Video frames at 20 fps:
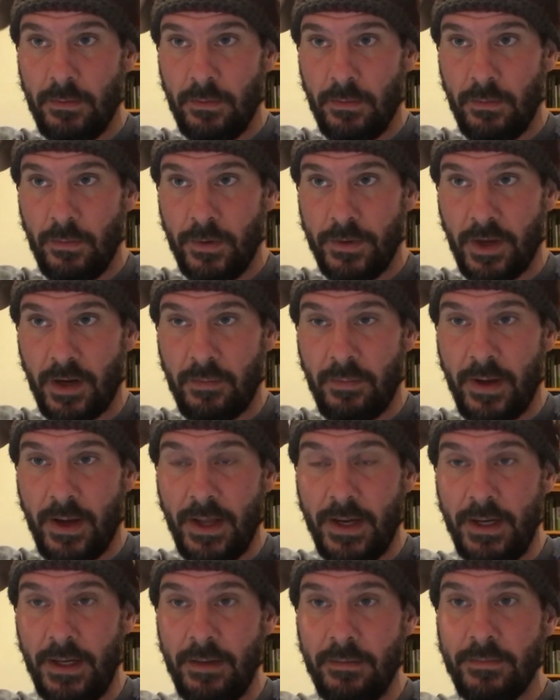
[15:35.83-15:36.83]
With our
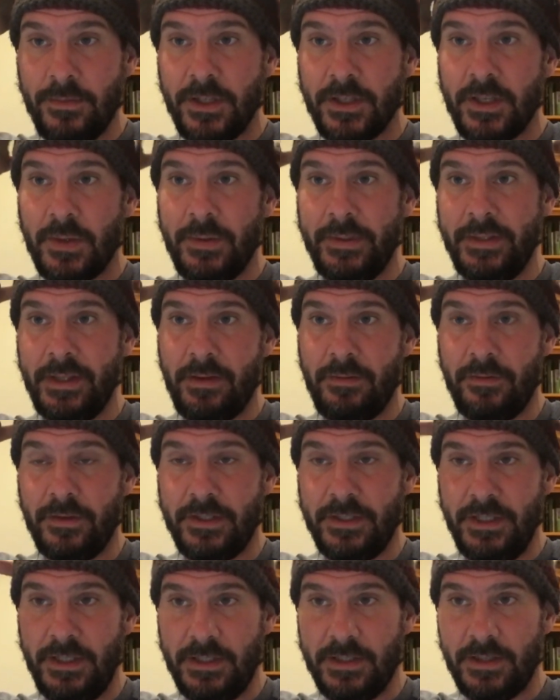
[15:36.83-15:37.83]
body, just like we did for
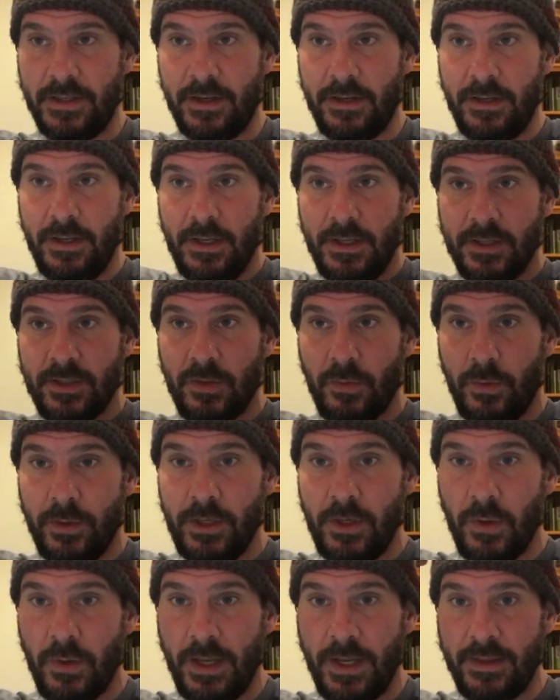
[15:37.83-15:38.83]
Seesaw. So we'd
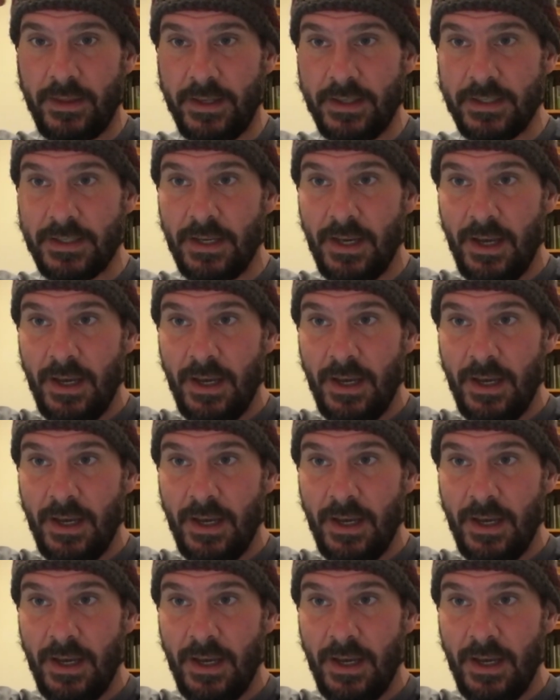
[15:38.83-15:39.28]
go like this.